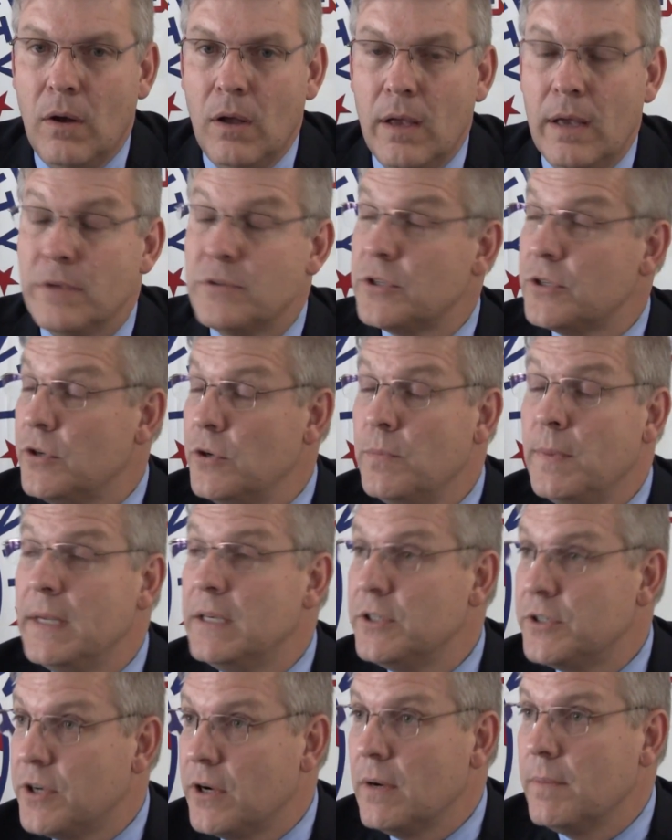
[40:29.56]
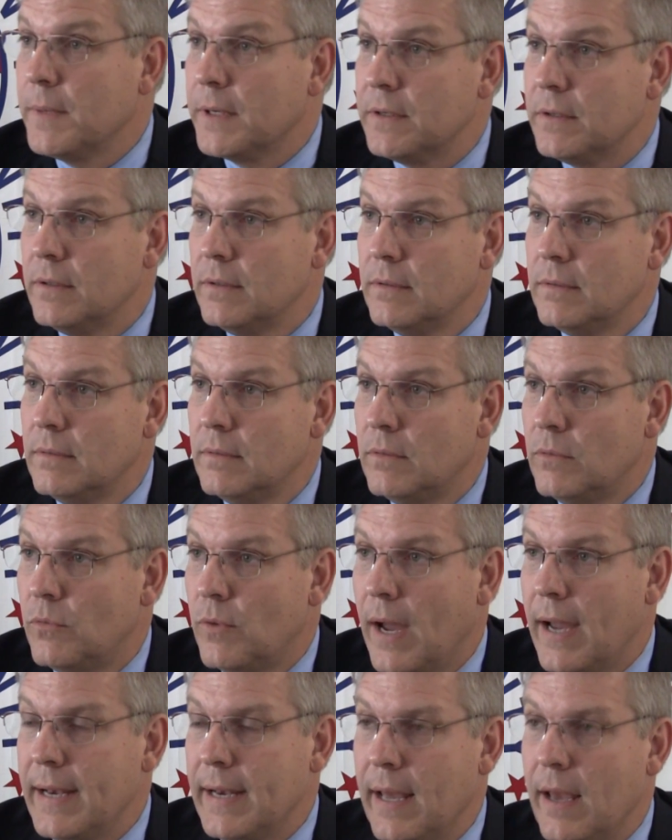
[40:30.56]
It's to be determined.
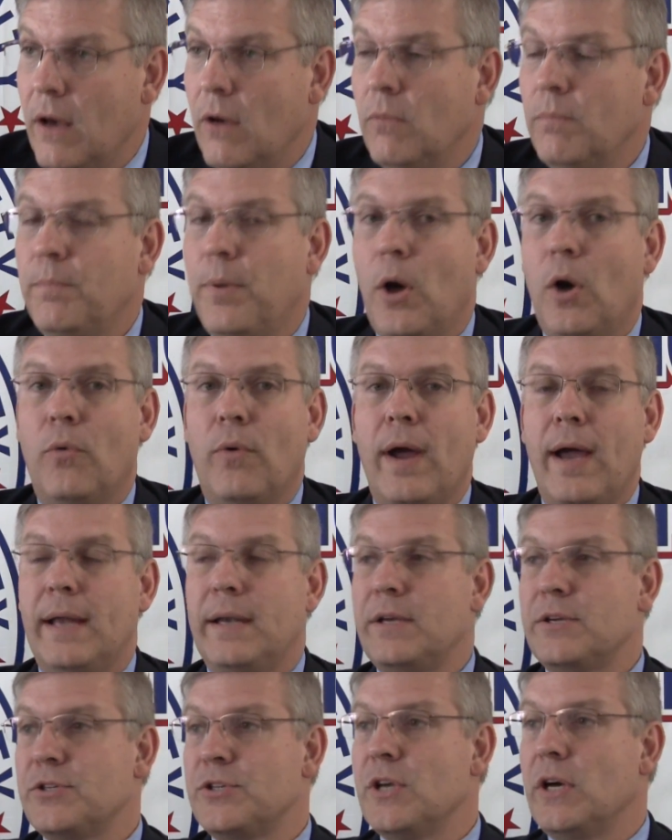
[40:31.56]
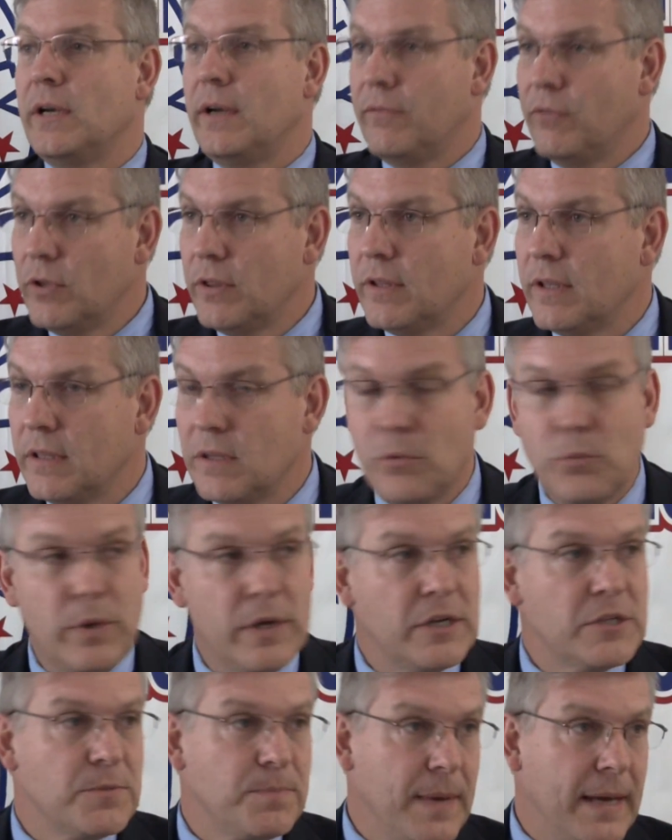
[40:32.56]
Right now, Paul Ryan has done everything that
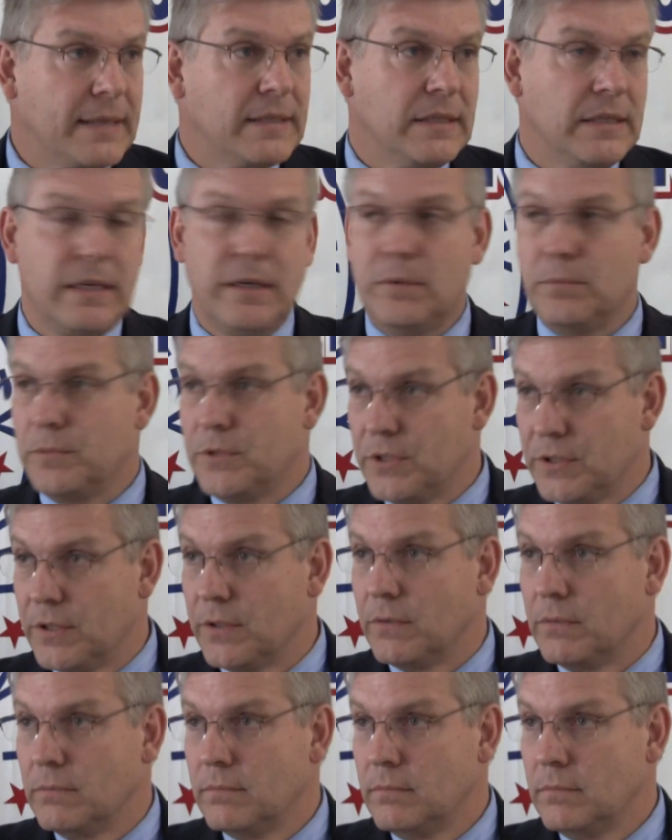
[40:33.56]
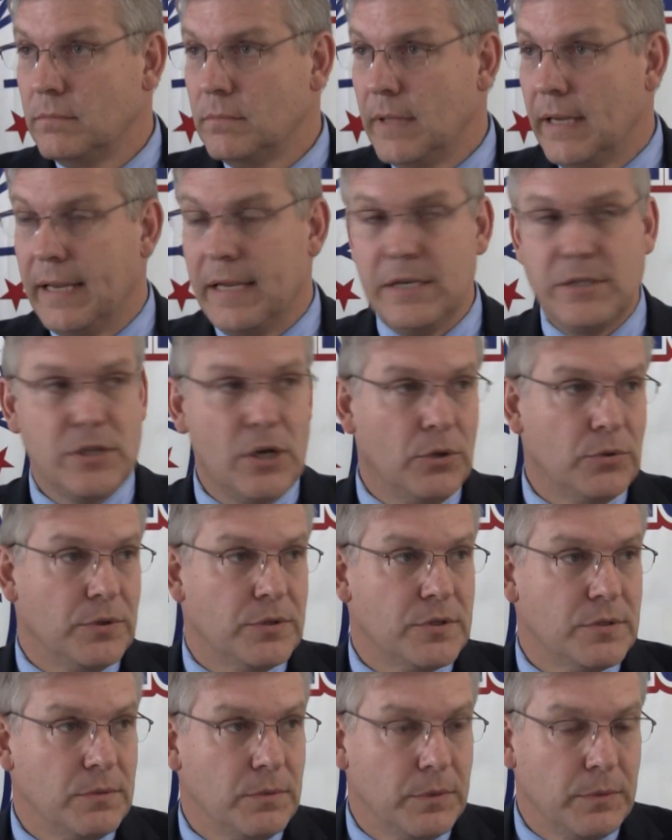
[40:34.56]
we expected him to do, that he told
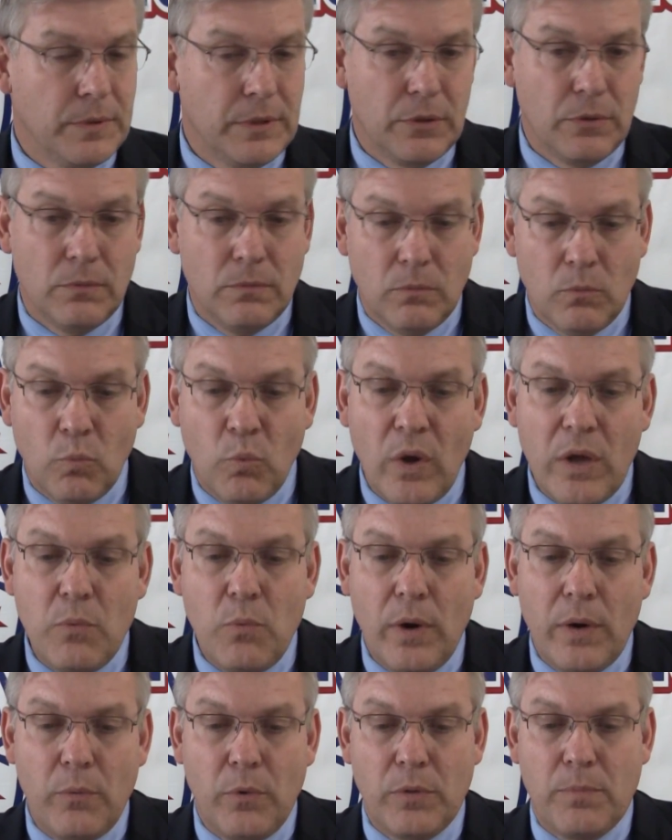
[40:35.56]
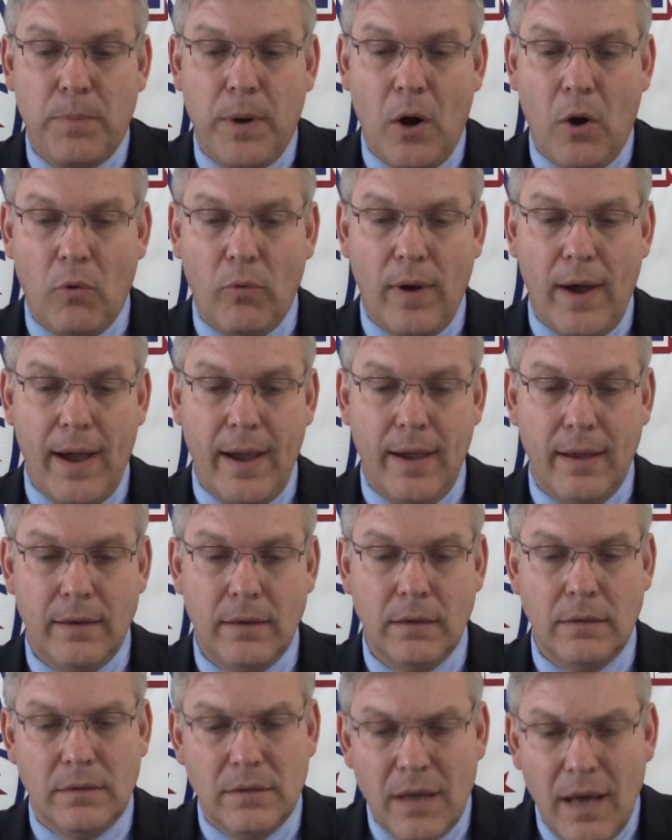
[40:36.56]
us that we would do. We went with Paul
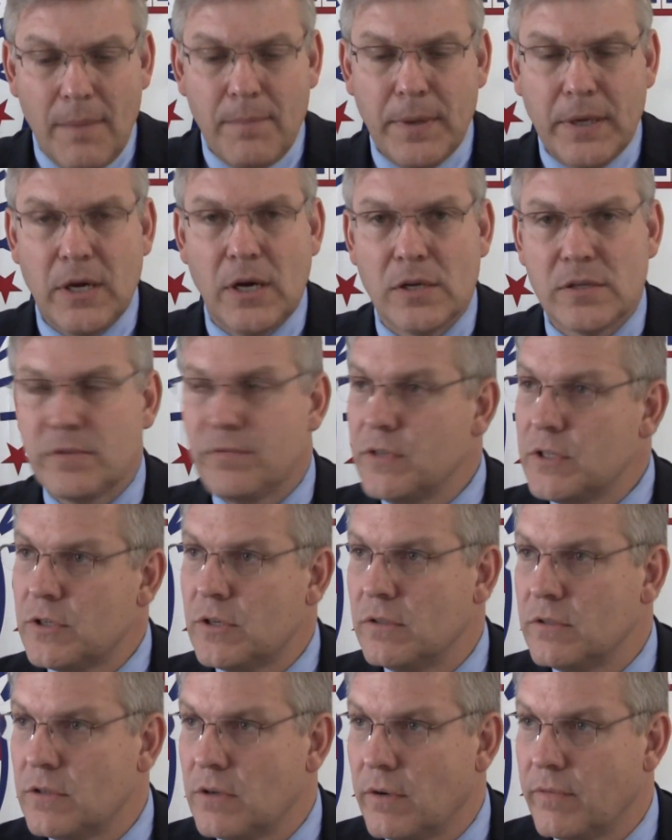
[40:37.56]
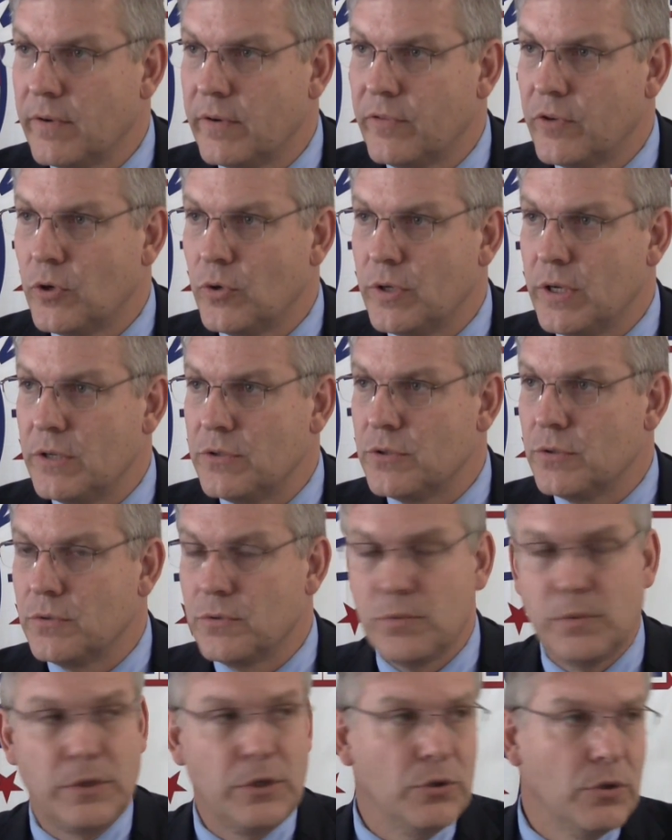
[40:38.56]
Ryan not because of his conservative
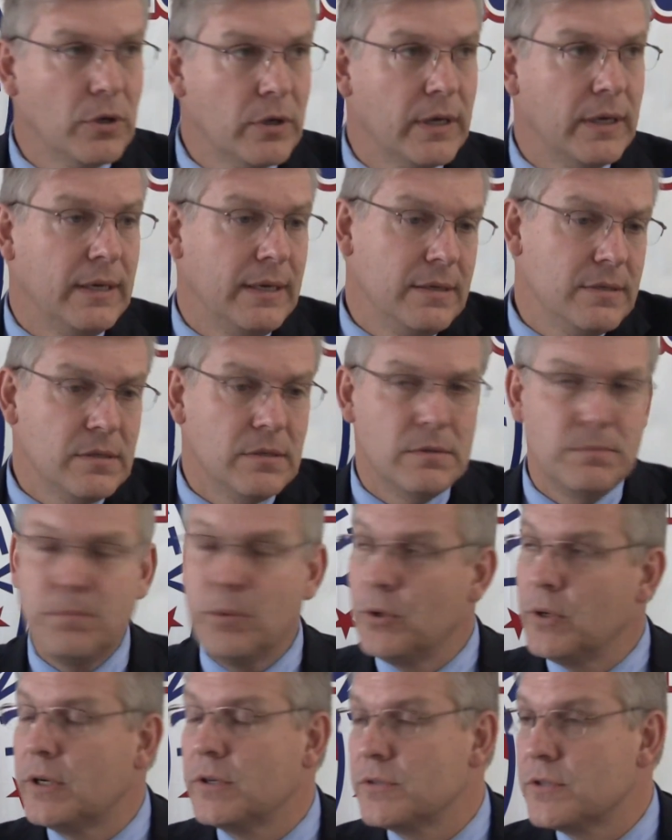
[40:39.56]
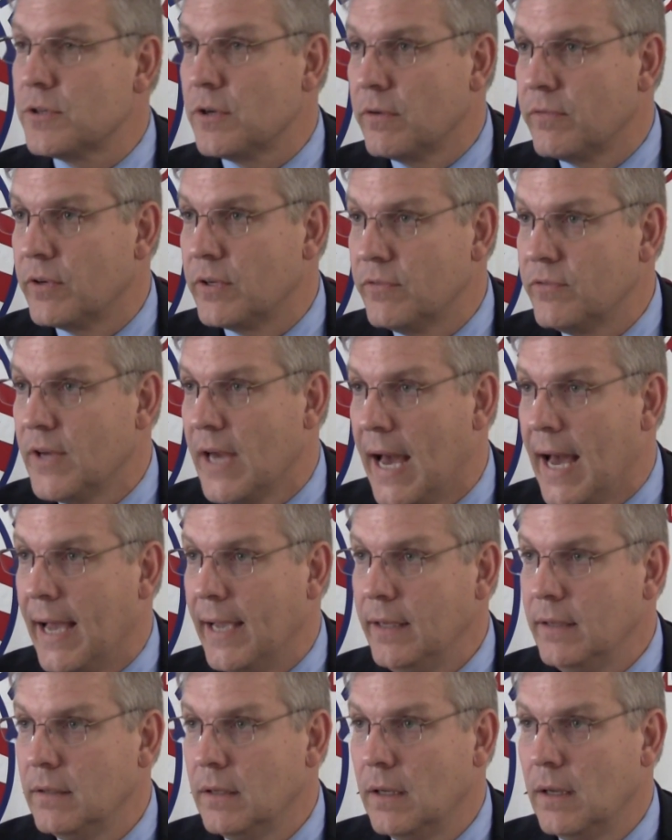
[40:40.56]
credentials. When you look at it, he's a pretty conservative guy.
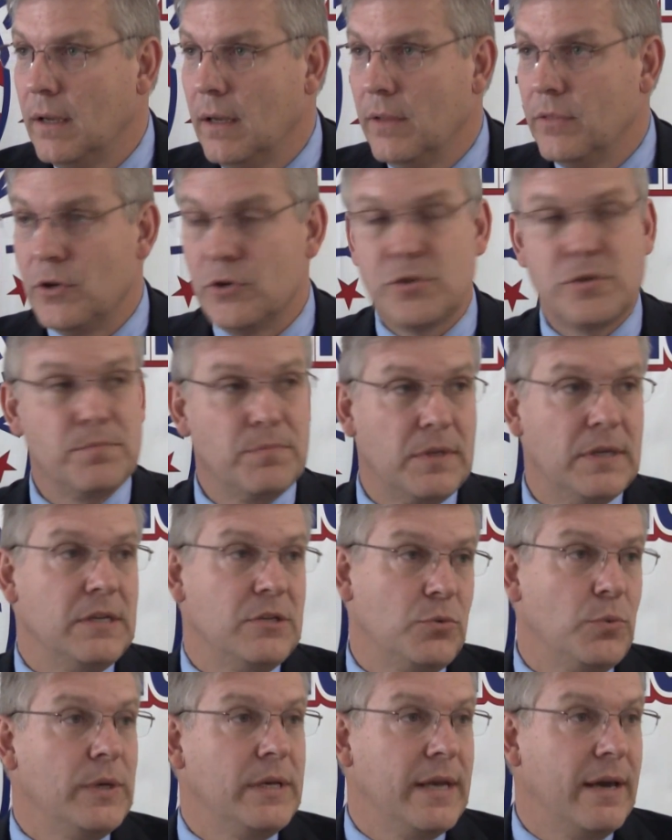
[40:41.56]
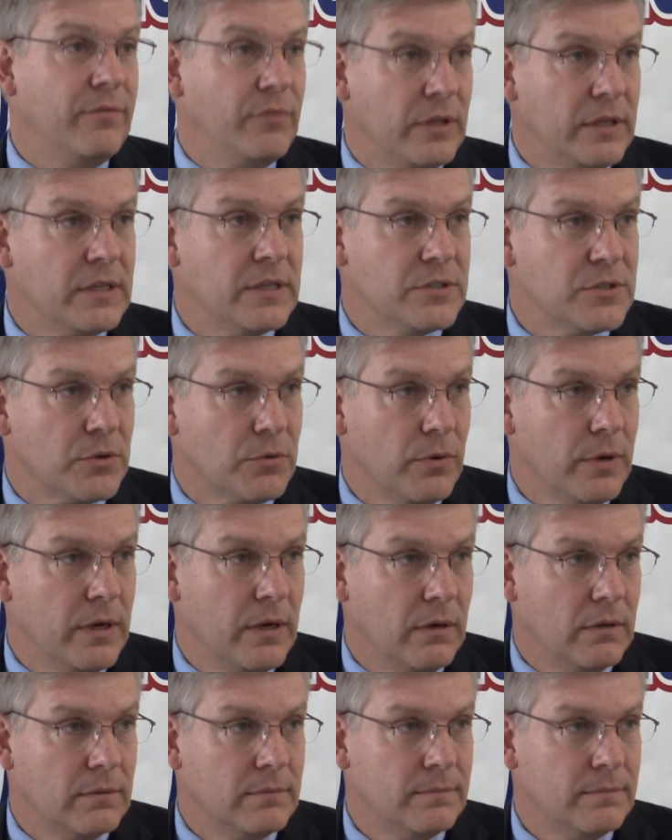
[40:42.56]
There's some things we definitely disagree